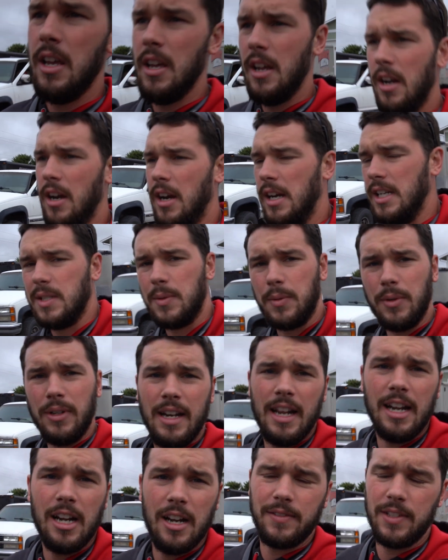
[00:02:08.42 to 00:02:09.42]
All right, so we're gonna
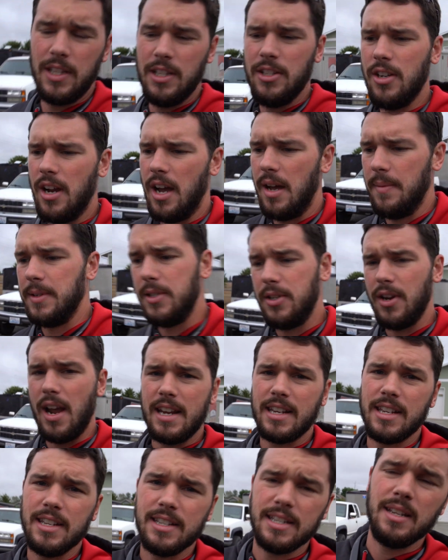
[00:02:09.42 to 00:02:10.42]
head off to the job. As you
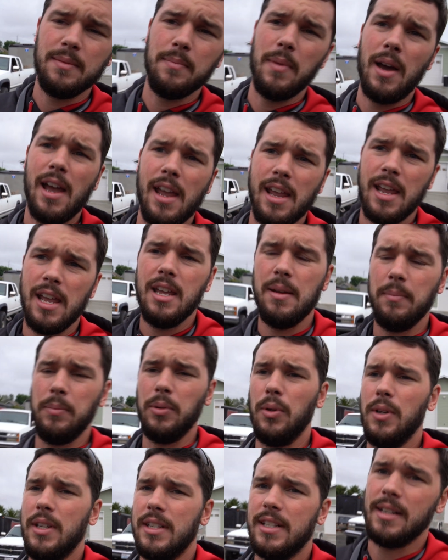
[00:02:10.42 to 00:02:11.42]
guys can see, my
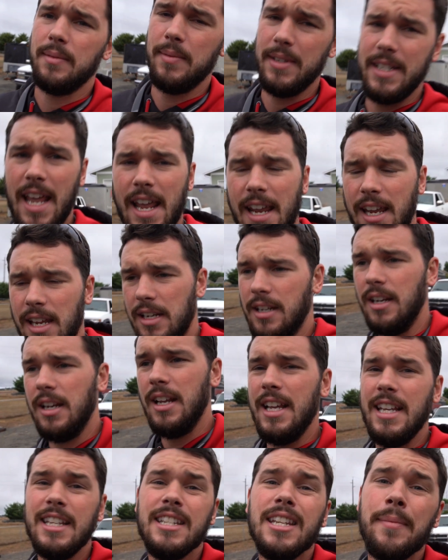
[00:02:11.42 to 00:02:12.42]
employee is gonna be taking,
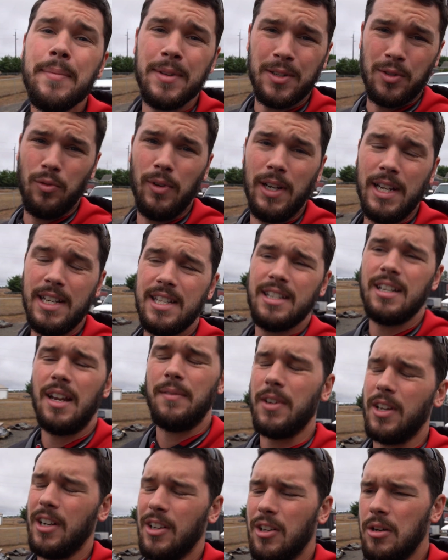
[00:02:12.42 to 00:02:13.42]
his name is Reese. I'm
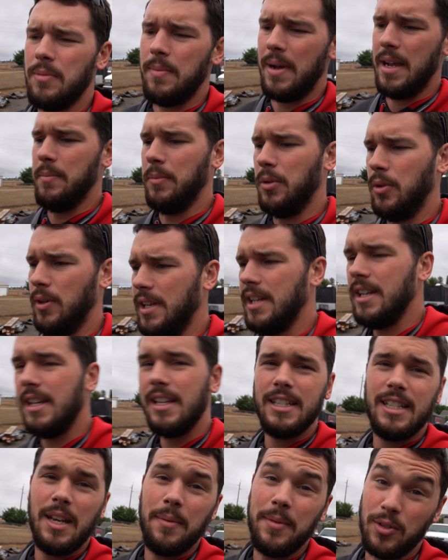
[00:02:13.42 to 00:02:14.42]
not gonna call him my employee.
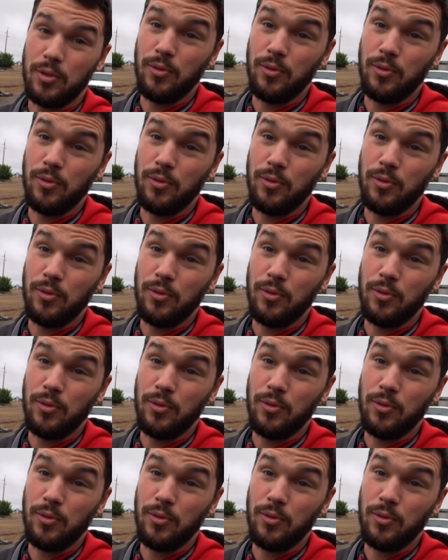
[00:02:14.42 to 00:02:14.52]
His name is